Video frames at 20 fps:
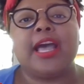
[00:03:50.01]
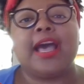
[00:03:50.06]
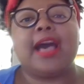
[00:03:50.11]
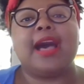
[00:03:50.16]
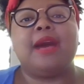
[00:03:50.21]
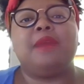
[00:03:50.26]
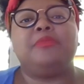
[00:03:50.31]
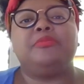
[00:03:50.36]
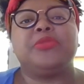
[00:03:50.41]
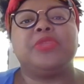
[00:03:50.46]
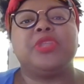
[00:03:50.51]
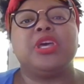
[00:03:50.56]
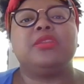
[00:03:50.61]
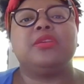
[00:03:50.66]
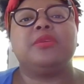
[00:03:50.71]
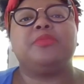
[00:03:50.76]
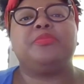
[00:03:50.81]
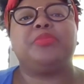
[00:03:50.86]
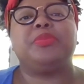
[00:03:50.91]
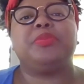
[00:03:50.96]
Um, the,
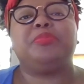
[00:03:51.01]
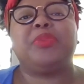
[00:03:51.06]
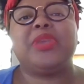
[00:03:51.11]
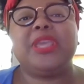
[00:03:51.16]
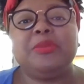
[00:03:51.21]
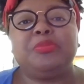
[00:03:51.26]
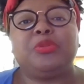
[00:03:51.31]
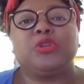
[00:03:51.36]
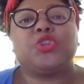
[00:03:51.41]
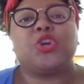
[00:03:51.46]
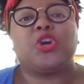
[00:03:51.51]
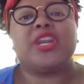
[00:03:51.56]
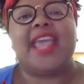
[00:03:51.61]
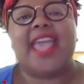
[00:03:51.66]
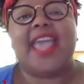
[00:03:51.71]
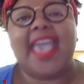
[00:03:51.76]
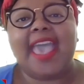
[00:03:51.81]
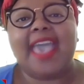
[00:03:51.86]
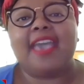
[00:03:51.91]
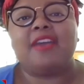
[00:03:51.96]
the people don't
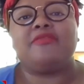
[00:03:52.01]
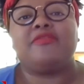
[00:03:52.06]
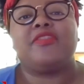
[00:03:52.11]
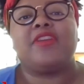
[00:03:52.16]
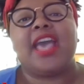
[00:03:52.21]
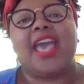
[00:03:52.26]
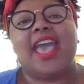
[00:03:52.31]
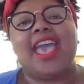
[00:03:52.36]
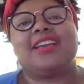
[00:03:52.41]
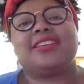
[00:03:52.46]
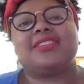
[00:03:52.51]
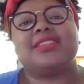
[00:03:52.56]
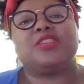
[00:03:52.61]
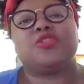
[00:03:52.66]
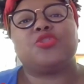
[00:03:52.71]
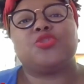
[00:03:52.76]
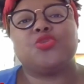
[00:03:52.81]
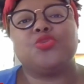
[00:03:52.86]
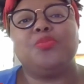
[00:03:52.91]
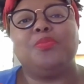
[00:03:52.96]
have
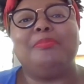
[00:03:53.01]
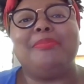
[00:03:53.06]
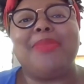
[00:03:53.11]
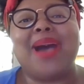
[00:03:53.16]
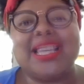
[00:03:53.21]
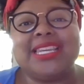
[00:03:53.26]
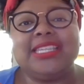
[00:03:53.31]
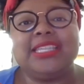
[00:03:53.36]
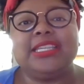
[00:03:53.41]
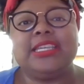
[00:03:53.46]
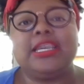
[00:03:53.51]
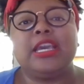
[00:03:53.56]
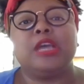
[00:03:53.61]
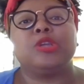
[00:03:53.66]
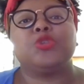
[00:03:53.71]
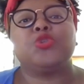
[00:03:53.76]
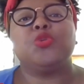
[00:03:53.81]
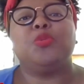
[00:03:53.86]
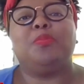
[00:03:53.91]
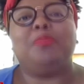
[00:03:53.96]
access to money
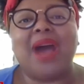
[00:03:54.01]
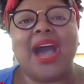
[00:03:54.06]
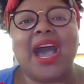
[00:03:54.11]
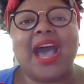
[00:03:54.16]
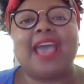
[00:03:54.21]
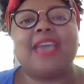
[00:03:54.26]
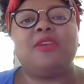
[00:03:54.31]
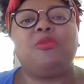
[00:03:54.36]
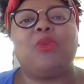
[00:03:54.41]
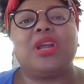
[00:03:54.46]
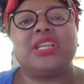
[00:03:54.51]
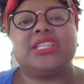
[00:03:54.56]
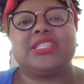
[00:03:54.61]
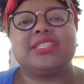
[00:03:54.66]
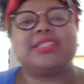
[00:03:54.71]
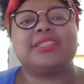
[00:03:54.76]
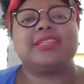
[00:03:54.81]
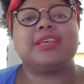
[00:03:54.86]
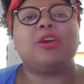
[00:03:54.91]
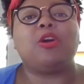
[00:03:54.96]
to buy
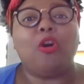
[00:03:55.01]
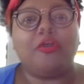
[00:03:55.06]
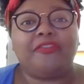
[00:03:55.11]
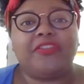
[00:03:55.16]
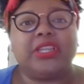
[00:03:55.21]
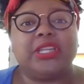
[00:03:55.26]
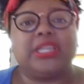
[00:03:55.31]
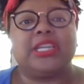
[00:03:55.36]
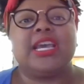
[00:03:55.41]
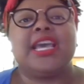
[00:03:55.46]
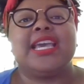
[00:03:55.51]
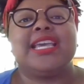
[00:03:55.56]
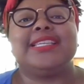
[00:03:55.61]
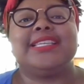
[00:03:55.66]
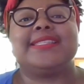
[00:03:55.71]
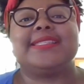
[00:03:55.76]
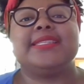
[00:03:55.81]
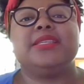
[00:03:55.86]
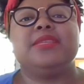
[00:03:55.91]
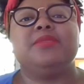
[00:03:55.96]
what often
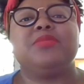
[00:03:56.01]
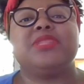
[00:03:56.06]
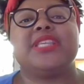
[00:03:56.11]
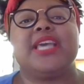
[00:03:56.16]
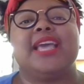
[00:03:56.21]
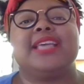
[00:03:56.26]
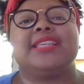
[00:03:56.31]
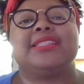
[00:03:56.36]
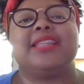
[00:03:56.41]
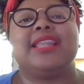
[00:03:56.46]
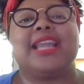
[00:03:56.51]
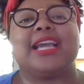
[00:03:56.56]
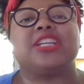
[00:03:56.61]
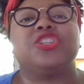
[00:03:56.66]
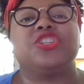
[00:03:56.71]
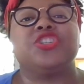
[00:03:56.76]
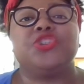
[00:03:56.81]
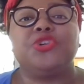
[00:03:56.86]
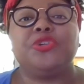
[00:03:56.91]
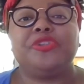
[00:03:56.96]
is seems as
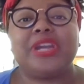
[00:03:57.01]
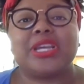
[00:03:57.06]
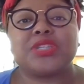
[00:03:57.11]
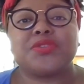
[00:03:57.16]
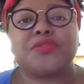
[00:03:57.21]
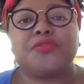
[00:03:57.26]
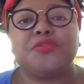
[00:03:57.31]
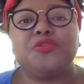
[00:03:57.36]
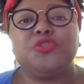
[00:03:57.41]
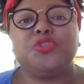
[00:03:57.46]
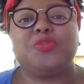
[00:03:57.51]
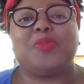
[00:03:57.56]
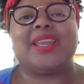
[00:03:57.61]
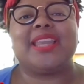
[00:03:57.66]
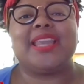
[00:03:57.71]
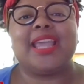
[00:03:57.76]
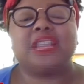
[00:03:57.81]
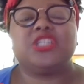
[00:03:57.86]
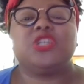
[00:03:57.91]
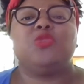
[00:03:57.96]
luxurious food,
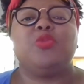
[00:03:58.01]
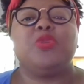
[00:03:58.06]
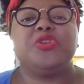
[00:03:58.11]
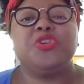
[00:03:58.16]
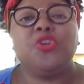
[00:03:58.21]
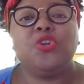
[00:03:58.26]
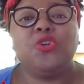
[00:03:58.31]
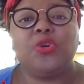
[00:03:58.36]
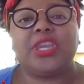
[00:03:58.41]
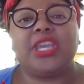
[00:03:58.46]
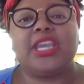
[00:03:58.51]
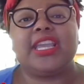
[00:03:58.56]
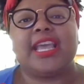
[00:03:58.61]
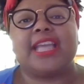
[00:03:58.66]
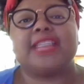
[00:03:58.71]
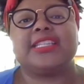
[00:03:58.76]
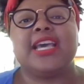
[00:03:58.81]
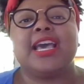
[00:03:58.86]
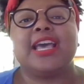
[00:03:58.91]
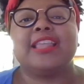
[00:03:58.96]
but actually, when you're looking
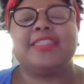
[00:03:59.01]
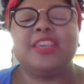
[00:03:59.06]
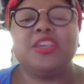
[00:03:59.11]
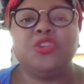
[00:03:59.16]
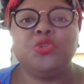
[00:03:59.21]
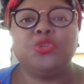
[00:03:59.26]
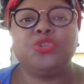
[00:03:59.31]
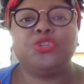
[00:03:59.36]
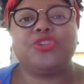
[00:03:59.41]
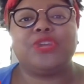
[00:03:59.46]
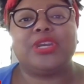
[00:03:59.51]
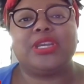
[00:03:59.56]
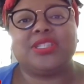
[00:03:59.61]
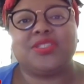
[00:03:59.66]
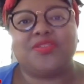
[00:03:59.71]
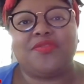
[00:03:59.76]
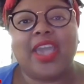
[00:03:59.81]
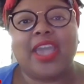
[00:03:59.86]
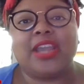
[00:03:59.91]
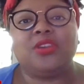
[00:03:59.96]
at the
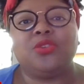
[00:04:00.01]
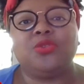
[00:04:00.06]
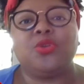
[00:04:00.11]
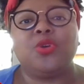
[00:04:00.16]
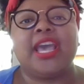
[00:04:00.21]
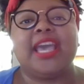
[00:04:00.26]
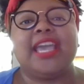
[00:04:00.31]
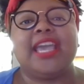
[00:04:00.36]
nutrient value,